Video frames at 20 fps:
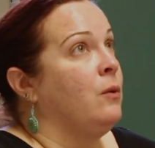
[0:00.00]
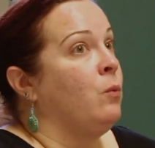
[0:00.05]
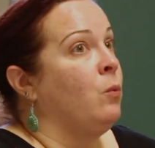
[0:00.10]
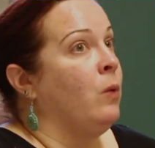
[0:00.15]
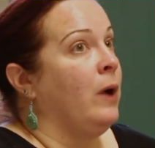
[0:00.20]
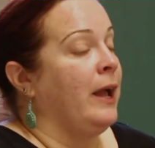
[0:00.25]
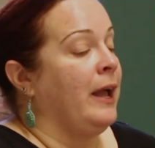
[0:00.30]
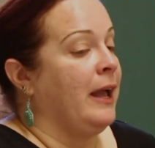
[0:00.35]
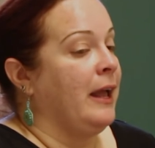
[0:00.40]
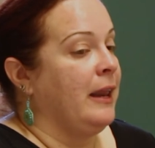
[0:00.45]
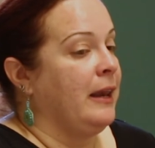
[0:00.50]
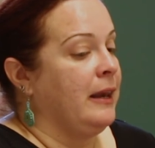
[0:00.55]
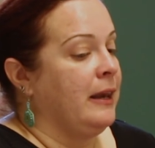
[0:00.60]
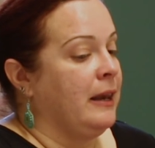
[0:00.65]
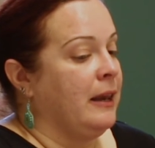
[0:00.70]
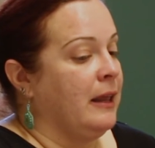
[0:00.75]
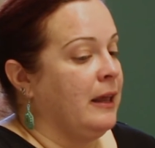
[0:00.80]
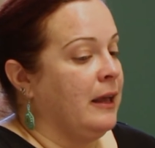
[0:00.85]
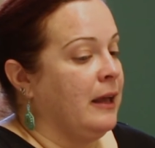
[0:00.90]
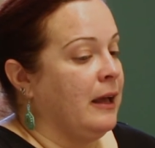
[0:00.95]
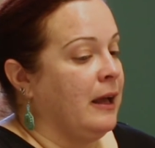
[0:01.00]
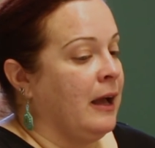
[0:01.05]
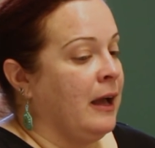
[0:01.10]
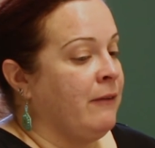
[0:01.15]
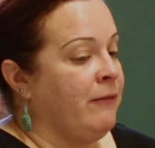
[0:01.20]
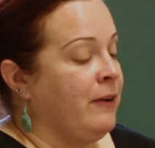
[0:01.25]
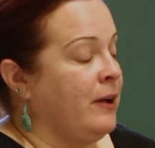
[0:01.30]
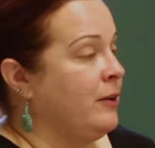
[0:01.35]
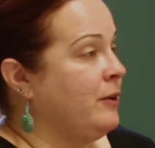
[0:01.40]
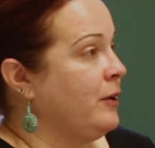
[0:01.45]
When I
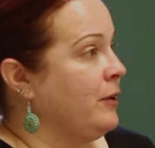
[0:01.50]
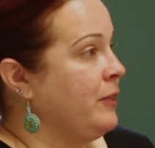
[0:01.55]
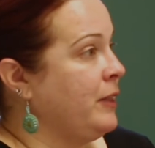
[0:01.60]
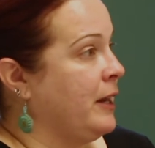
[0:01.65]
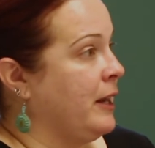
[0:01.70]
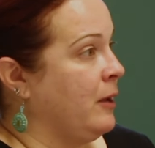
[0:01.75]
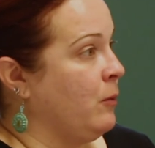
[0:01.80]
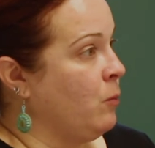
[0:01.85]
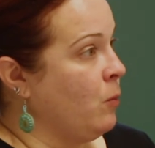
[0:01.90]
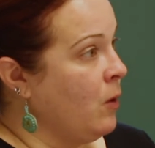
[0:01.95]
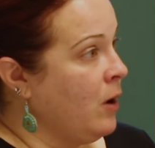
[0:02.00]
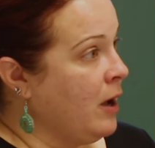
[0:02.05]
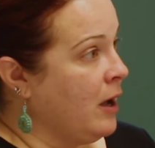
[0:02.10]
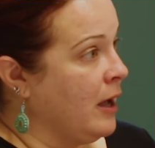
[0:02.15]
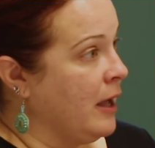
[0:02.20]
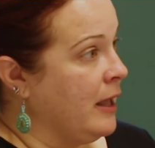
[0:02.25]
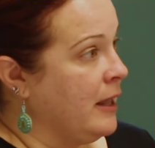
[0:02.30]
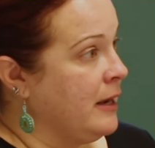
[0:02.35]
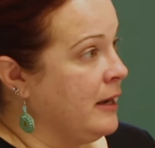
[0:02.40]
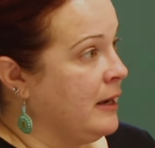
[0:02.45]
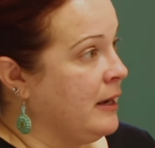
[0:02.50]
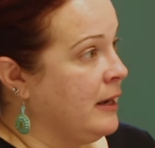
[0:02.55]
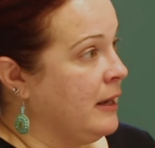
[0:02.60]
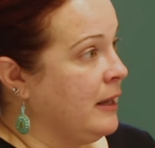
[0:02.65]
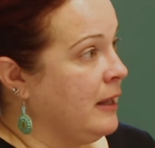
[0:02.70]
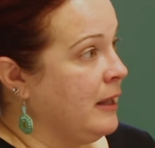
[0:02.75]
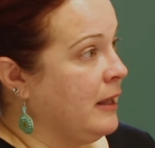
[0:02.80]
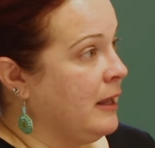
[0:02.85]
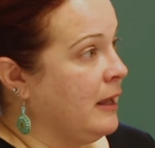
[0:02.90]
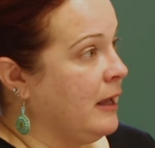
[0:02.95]
found out that I won,
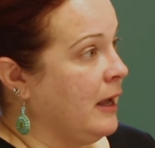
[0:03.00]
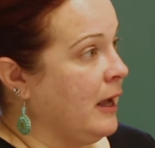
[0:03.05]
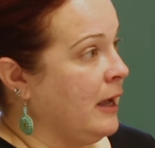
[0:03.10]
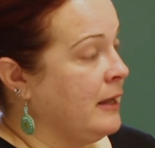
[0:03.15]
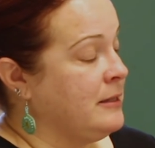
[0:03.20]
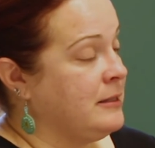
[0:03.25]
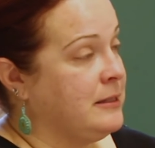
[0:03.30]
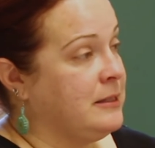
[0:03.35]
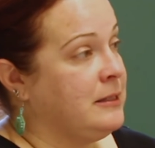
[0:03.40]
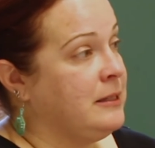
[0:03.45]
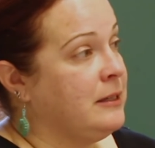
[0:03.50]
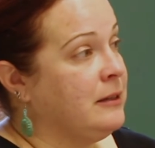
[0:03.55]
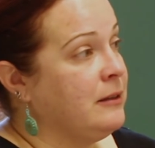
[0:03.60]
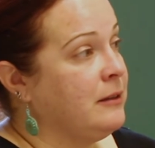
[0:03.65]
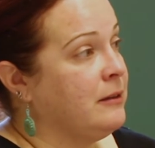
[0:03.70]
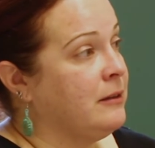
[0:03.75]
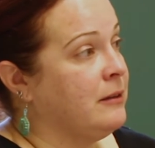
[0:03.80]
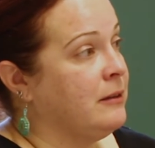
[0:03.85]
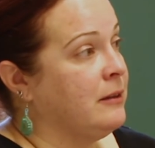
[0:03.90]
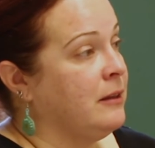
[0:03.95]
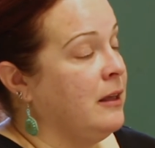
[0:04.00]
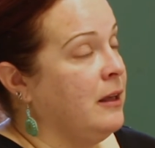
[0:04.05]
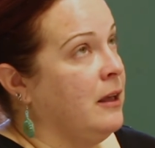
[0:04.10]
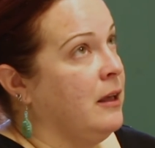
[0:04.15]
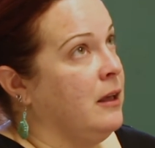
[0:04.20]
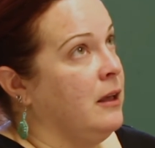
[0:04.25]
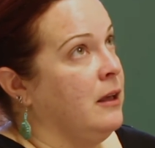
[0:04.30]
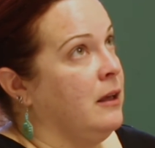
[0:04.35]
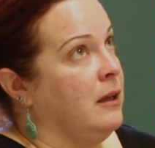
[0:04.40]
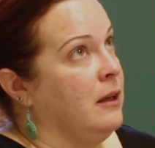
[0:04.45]
I still
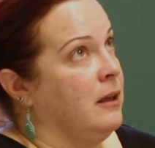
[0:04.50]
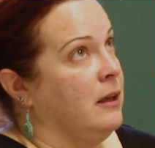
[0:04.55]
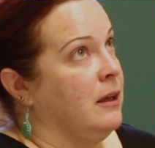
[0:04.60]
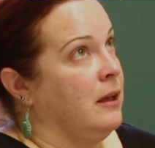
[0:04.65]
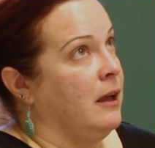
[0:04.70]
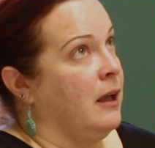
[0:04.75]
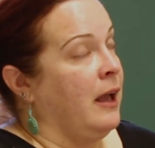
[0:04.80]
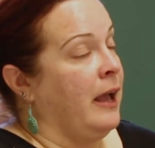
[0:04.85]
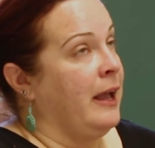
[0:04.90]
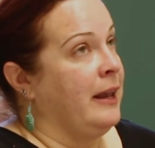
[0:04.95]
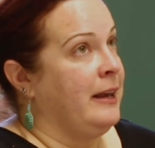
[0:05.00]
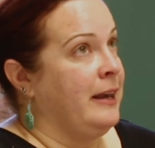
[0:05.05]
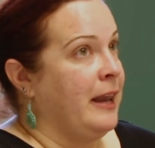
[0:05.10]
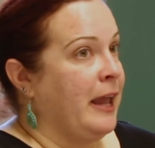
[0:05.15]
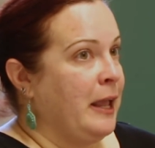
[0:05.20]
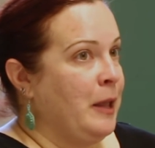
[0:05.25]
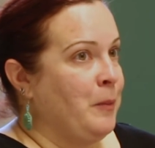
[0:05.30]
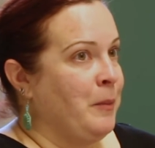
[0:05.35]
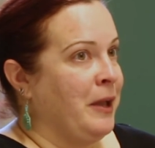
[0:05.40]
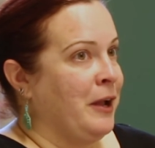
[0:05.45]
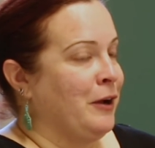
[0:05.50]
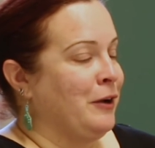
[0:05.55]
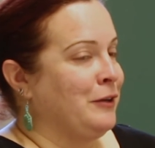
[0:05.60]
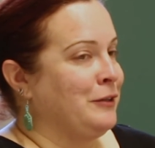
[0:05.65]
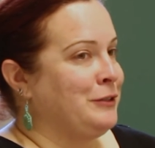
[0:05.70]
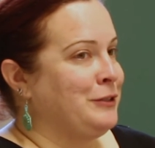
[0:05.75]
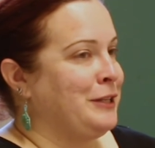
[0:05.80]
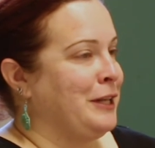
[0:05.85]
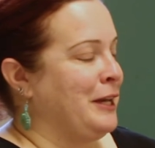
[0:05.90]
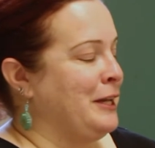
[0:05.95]
had
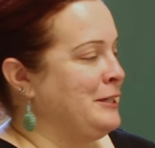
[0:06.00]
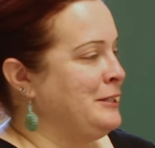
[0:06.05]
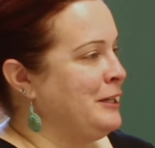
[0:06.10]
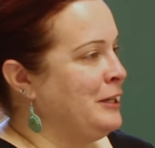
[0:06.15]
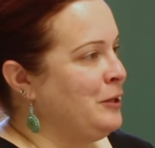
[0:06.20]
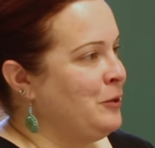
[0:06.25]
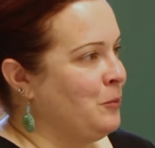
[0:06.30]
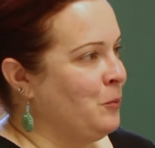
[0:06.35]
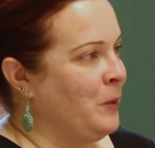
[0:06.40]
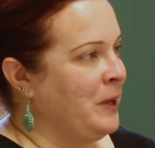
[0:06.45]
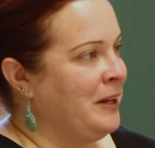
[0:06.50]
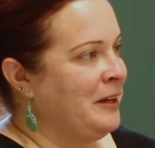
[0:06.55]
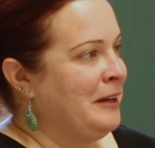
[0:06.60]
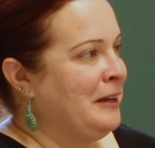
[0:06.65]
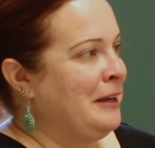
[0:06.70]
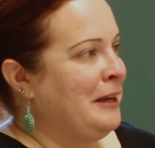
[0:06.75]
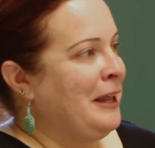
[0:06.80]
nightmares that I didn't win.